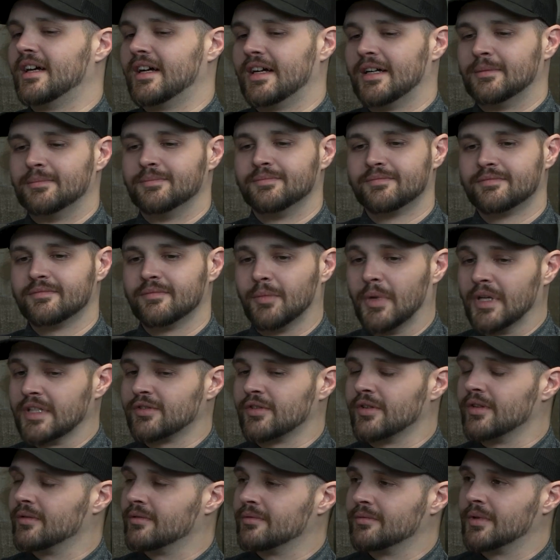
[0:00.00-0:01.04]
um,
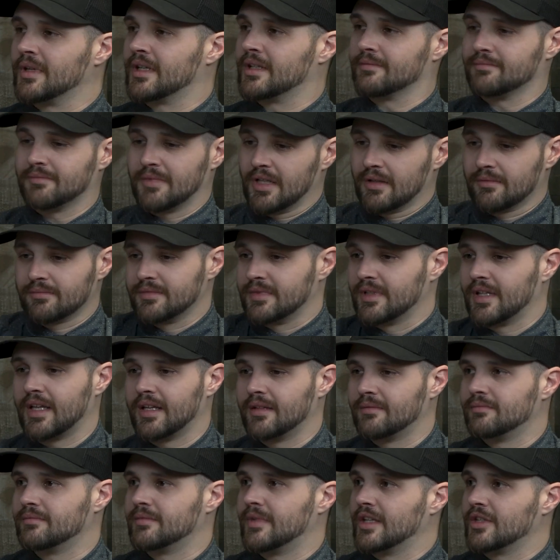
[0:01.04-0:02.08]
basically, what you know,
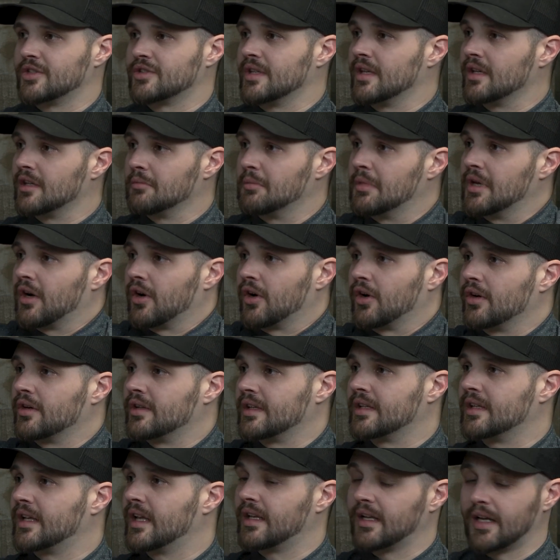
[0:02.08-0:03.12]
they they just need to be
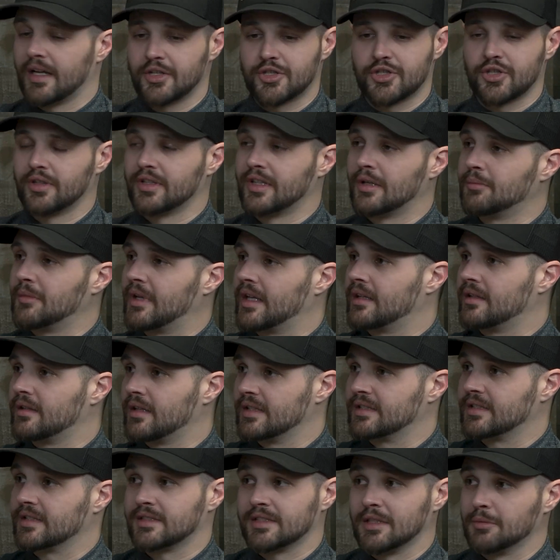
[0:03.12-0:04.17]
heard, and then I assure them that
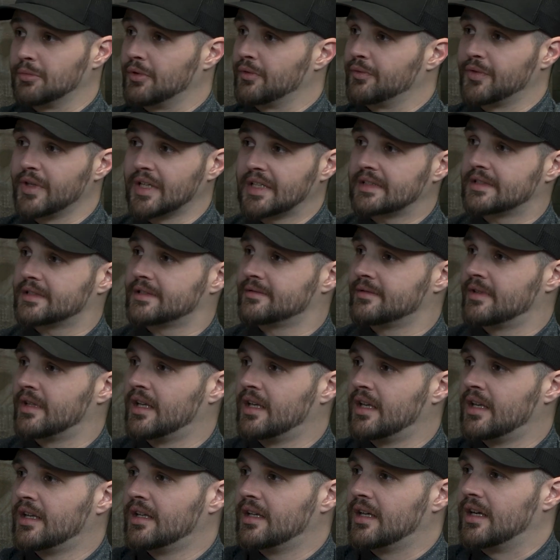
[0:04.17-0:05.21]
it's a simple fix
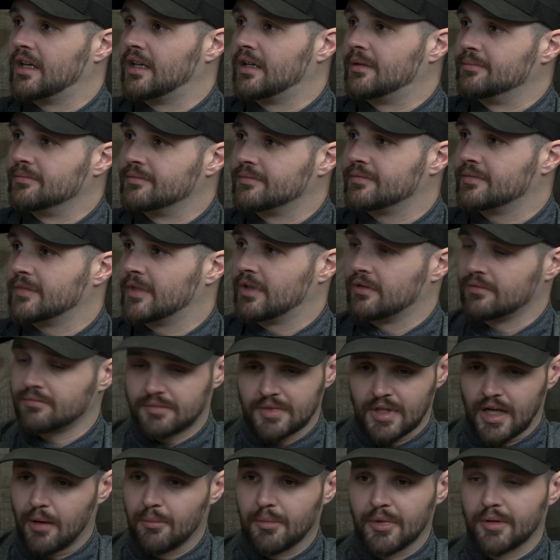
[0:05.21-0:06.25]
um, you
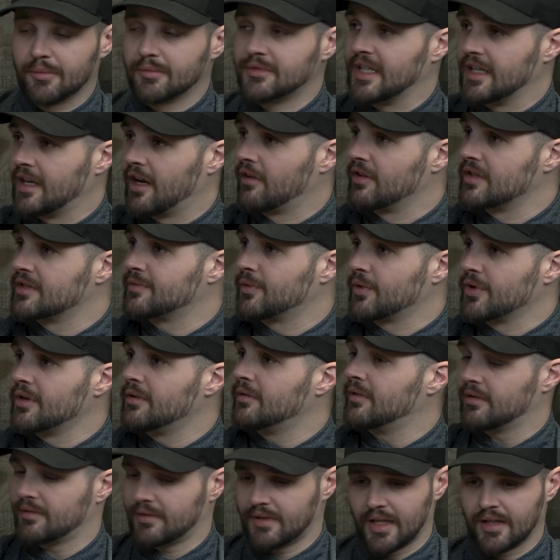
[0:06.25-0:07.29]
know, I'm going to take care of this for
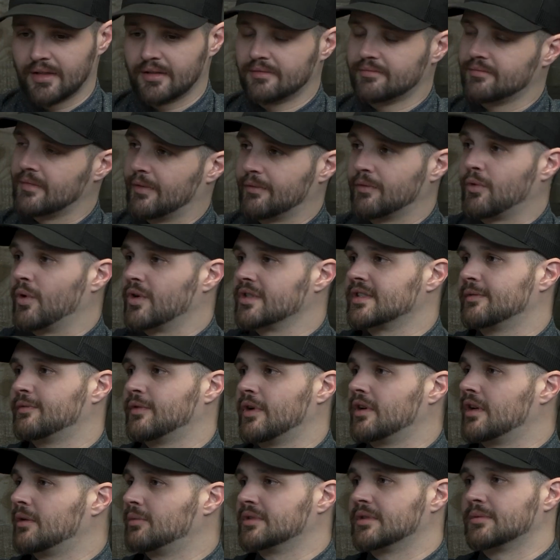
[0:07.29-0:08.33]
you. And of course, I
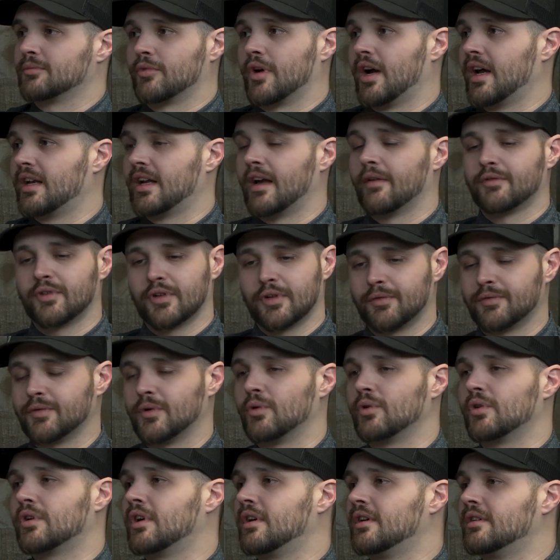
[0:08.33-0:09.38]
followed up with them right after the
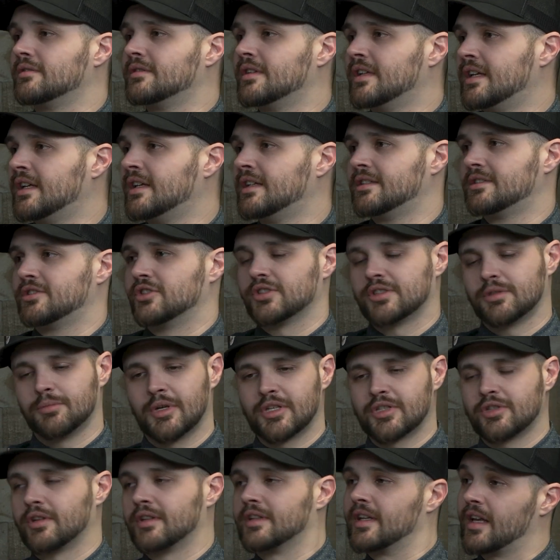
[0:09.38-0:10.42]
phone call just to
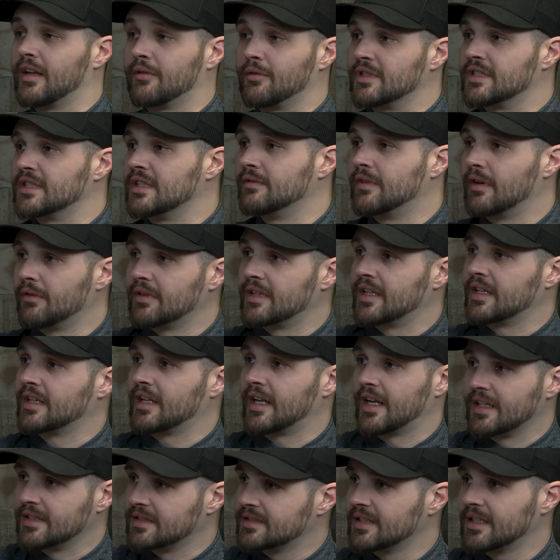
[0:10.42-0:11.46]
make sure that they had received everything
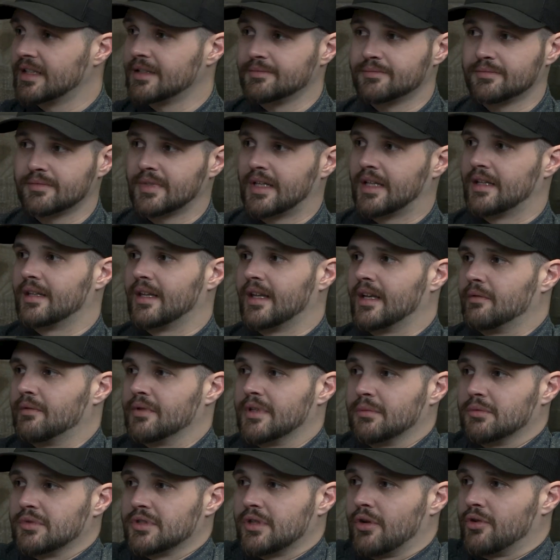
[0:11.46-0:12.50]
that I'd said and that
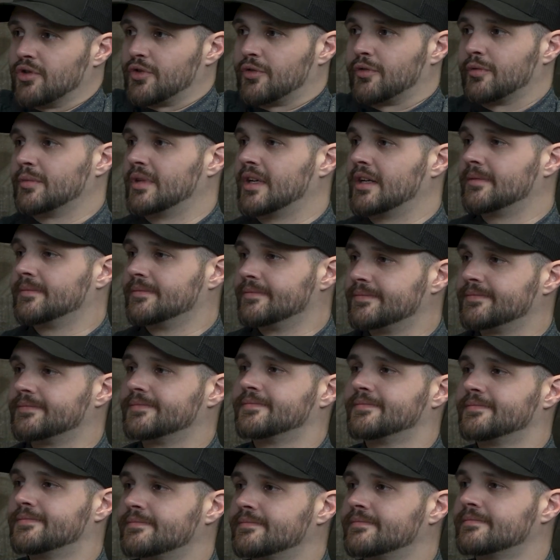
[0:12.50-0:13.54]
everything was kosher from there.
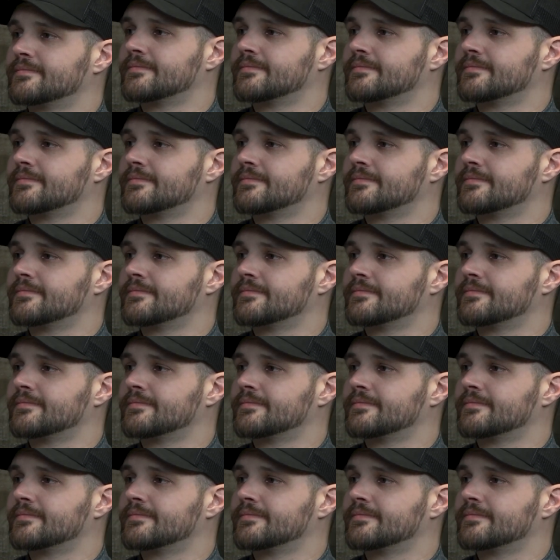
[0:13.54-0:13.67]
Yeah.